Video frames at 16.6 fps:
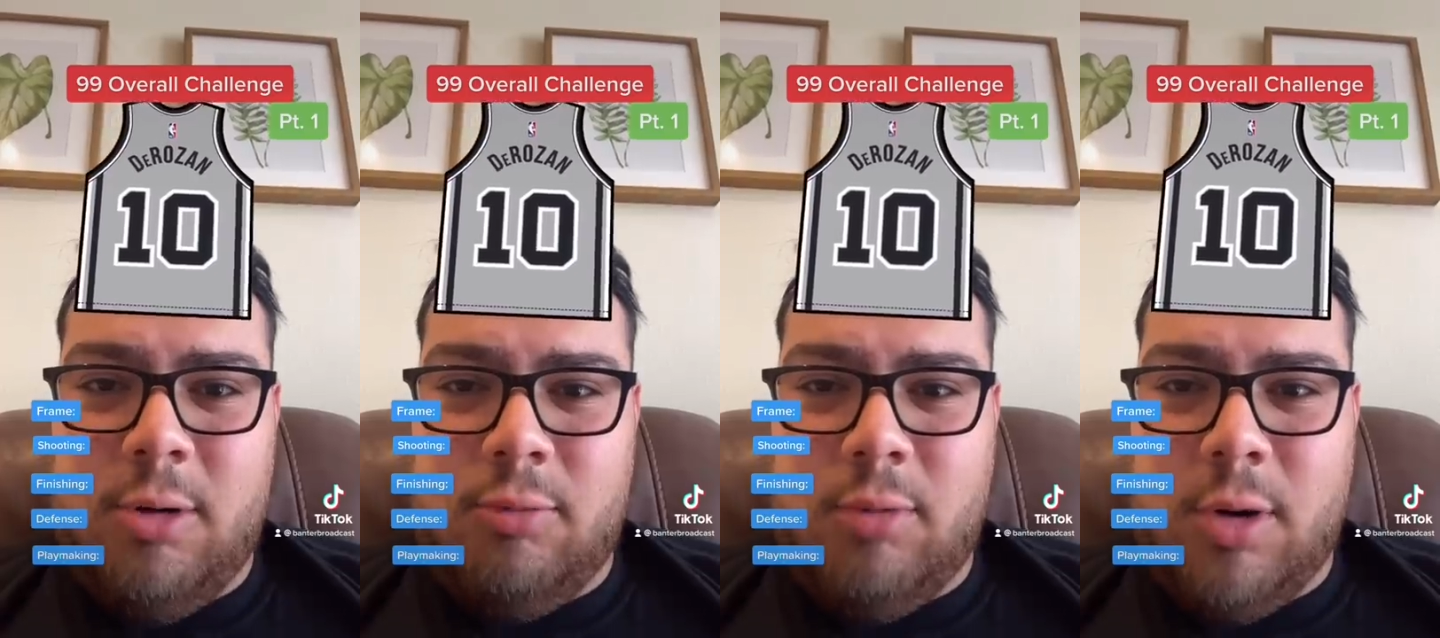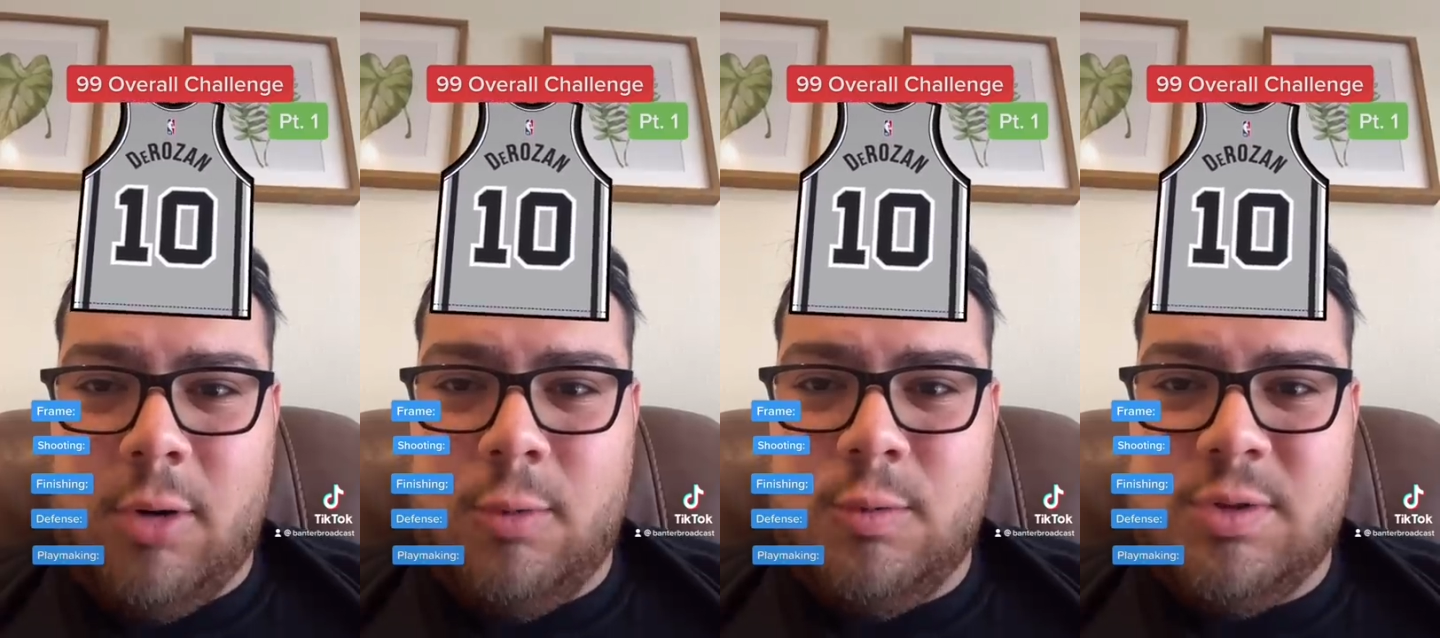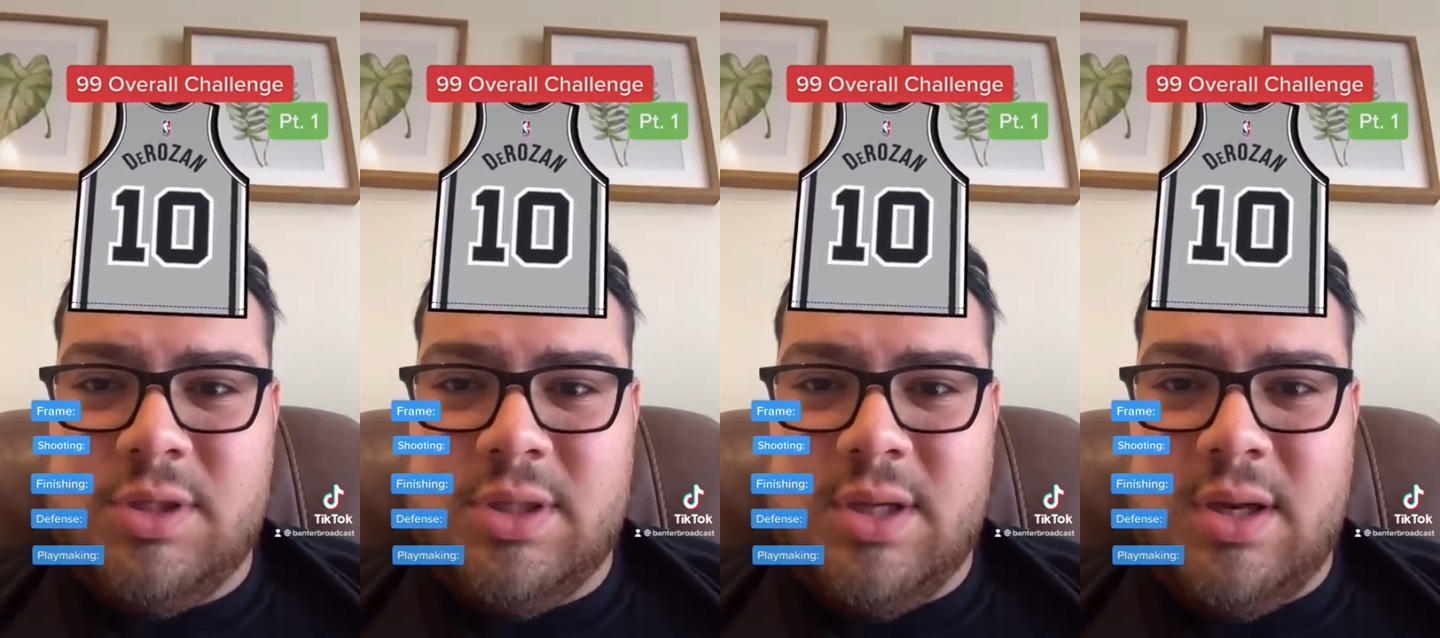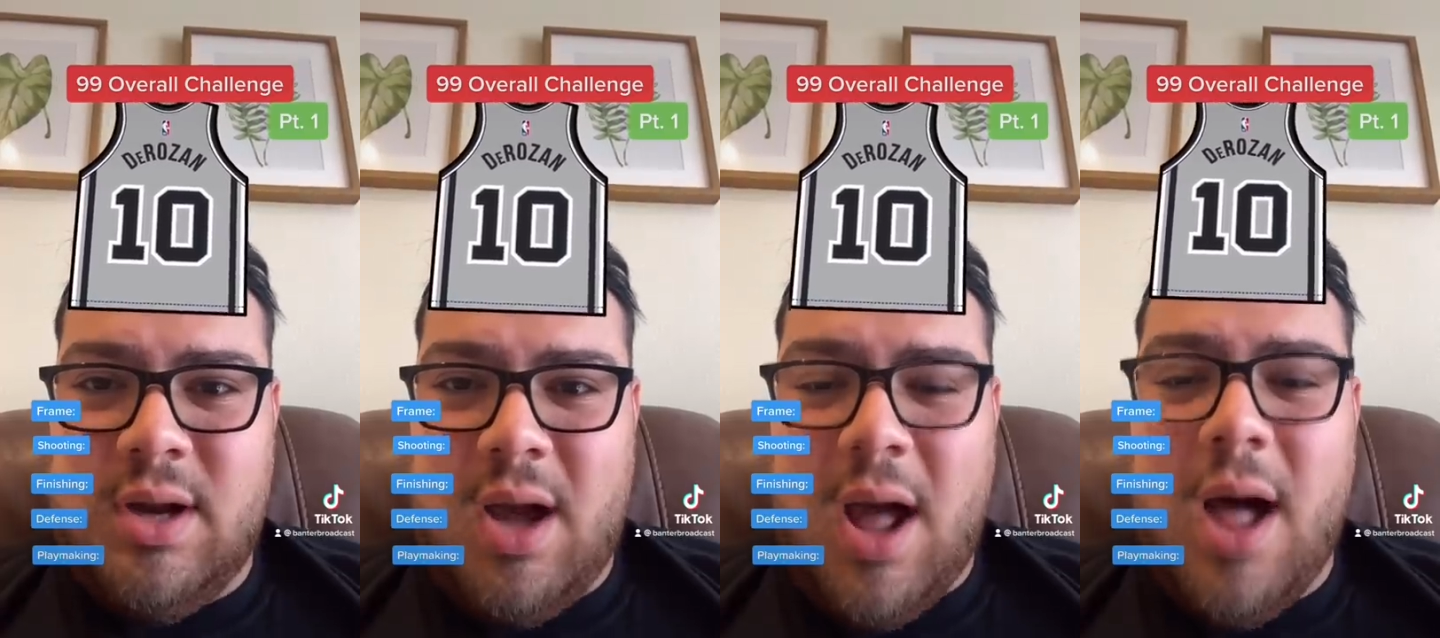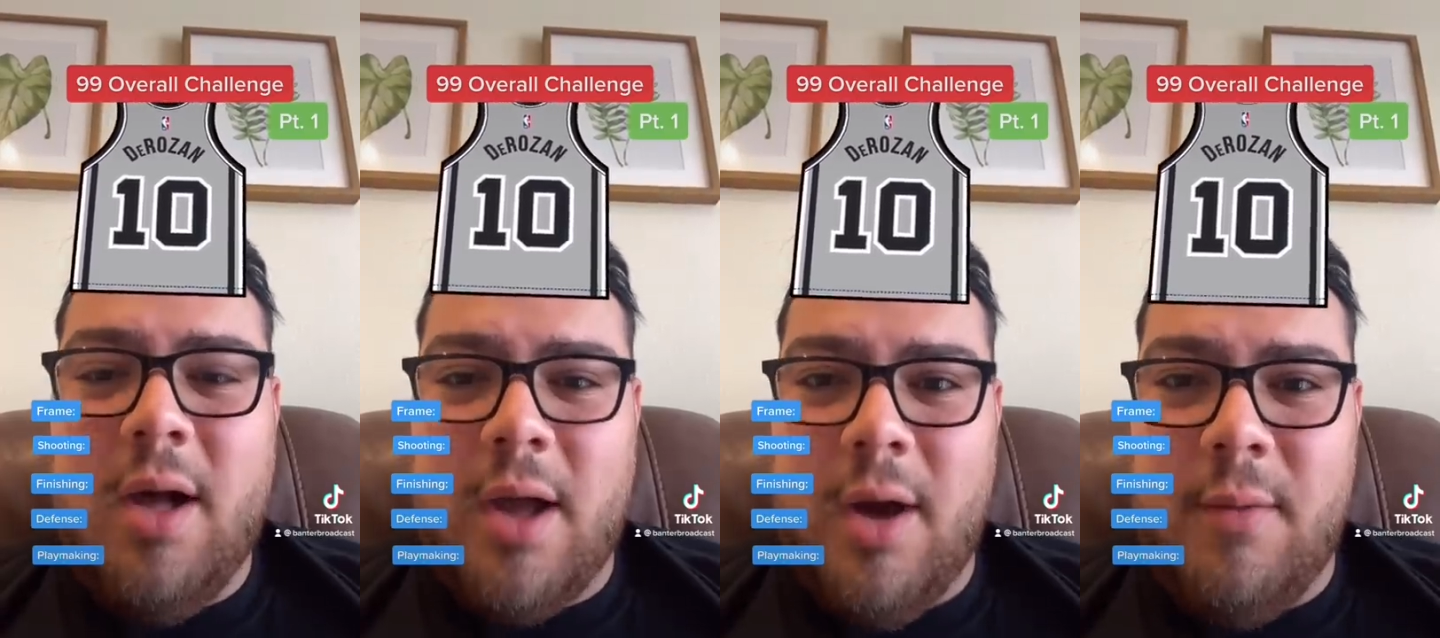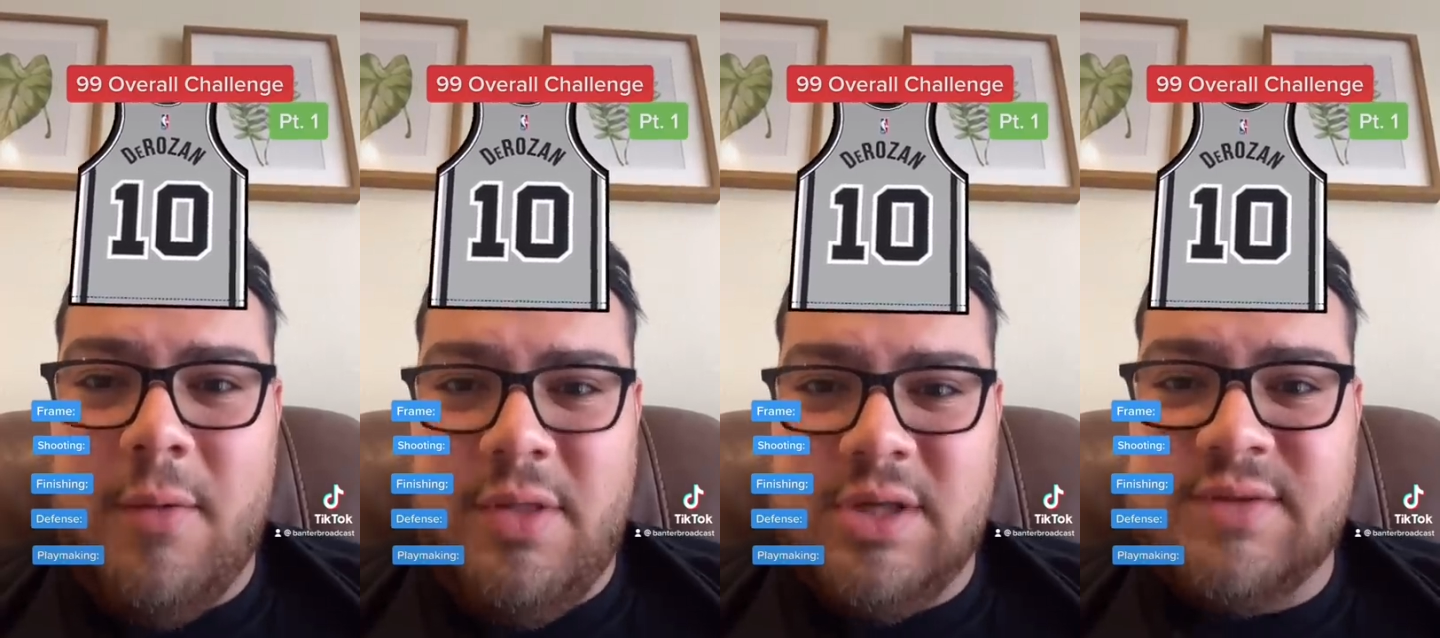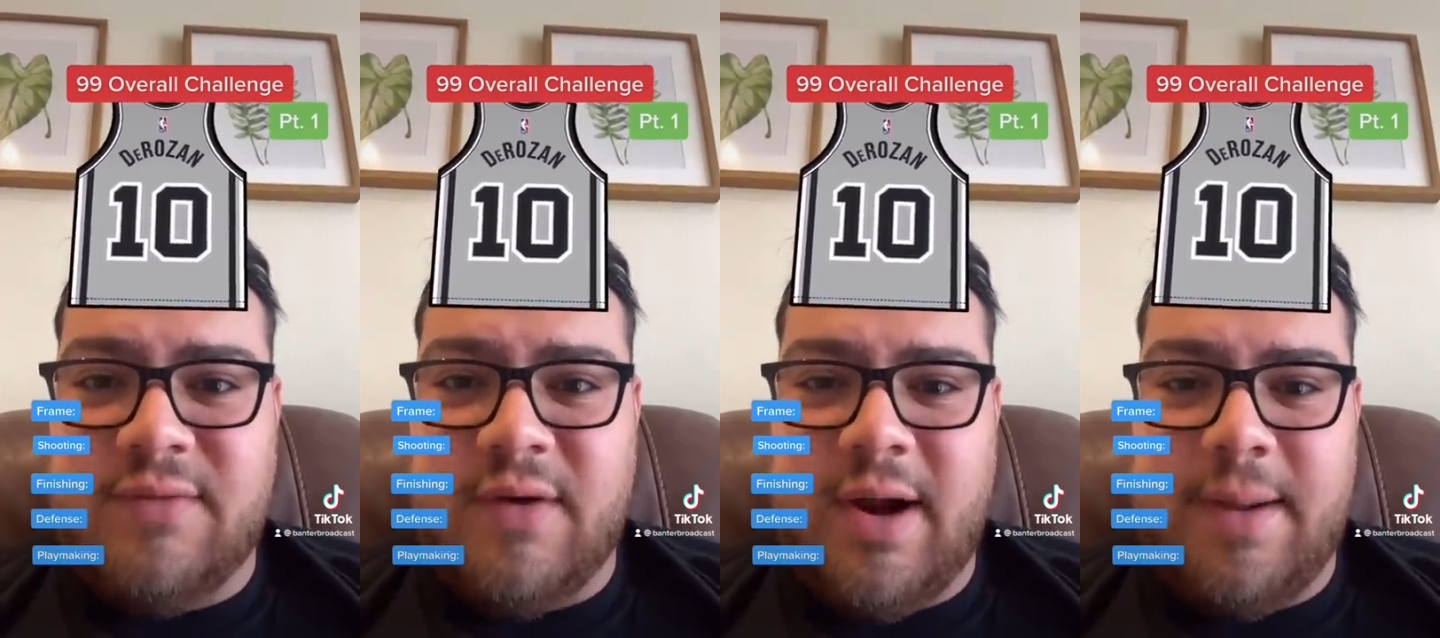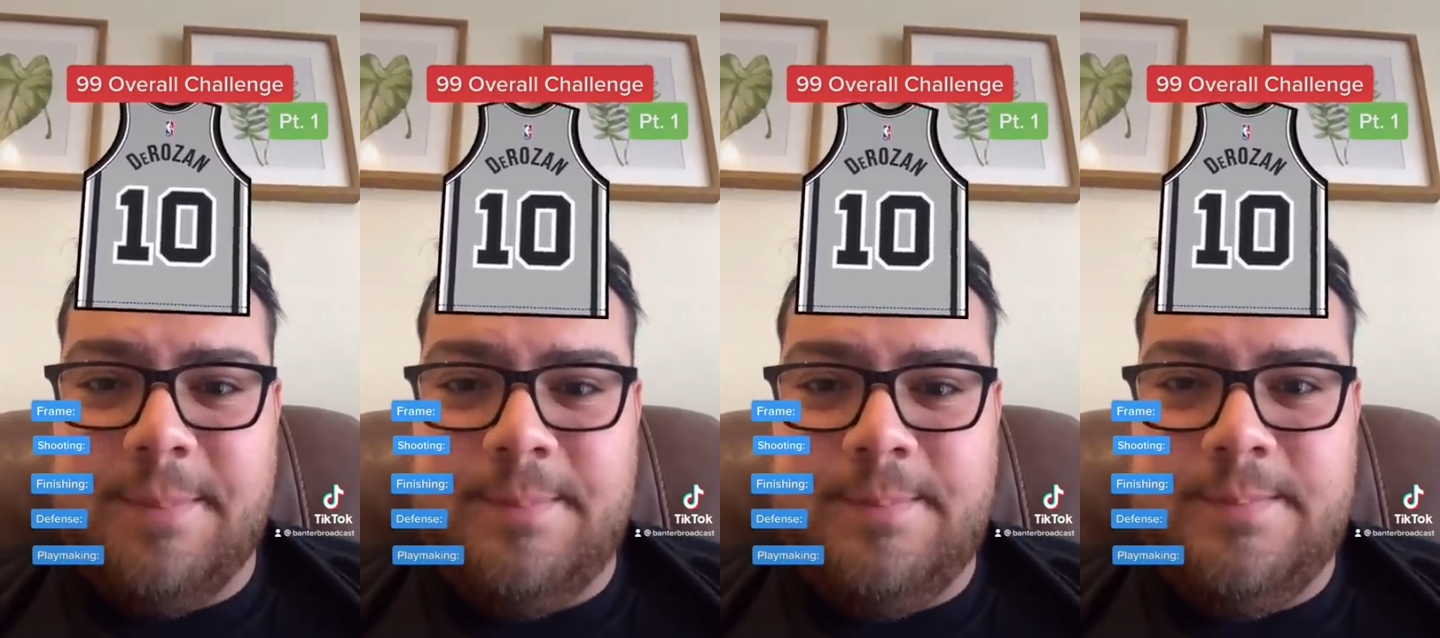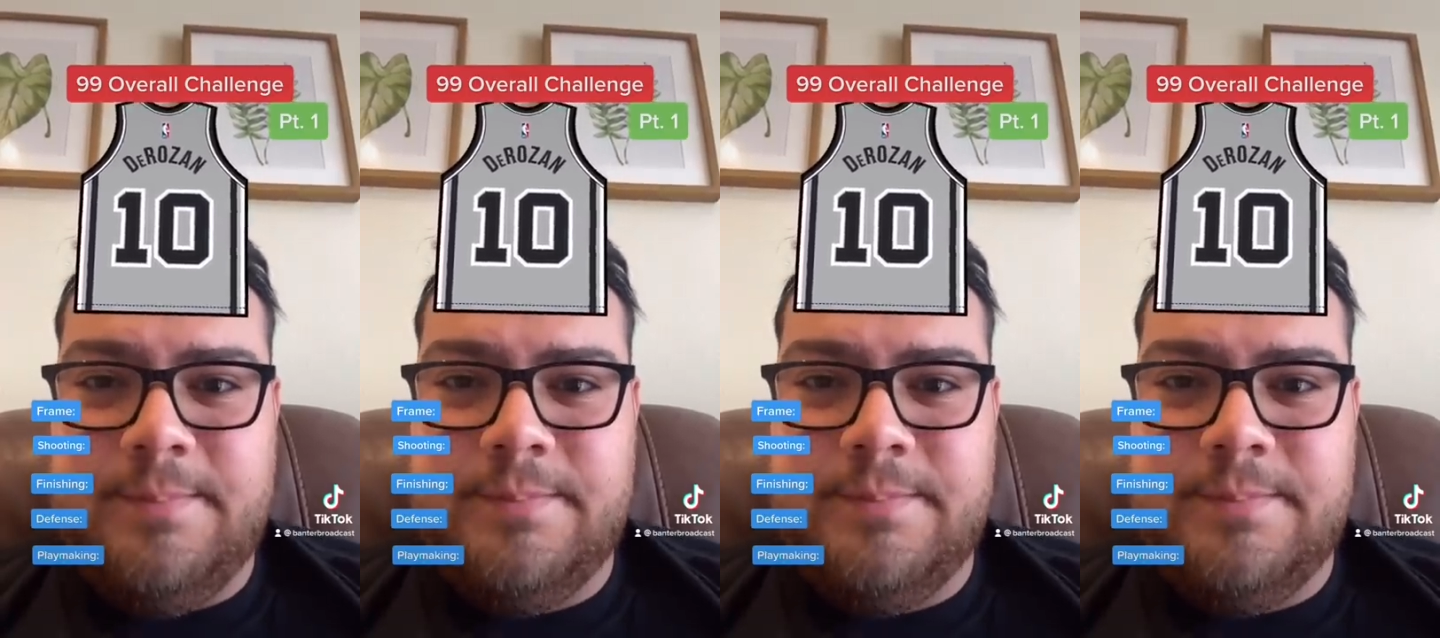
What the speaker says: DeRozan. I'll go with his frame.